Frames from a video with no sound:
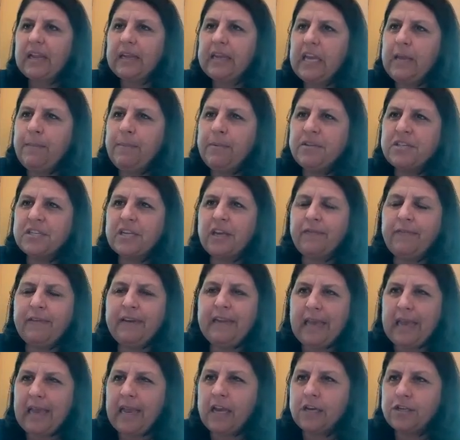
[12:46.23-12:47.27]
keep yourself
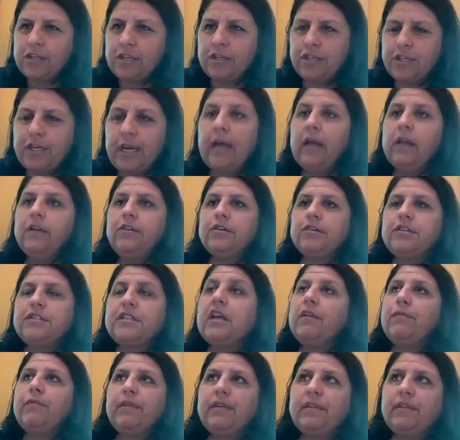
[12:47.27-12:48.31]
engaged and challenge
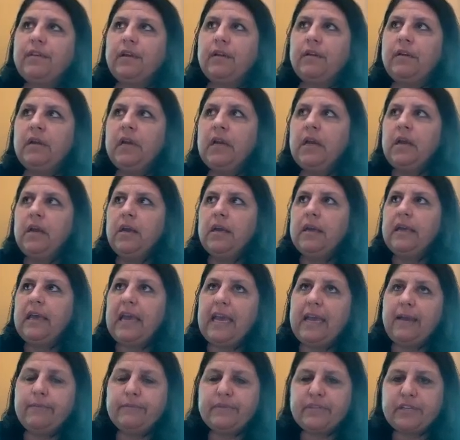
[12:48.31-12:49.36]
yourself within
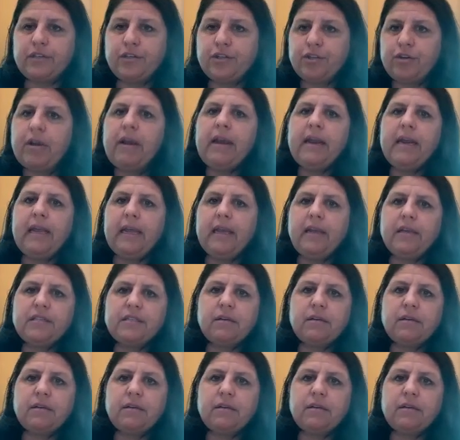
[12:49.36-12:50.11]
games and training.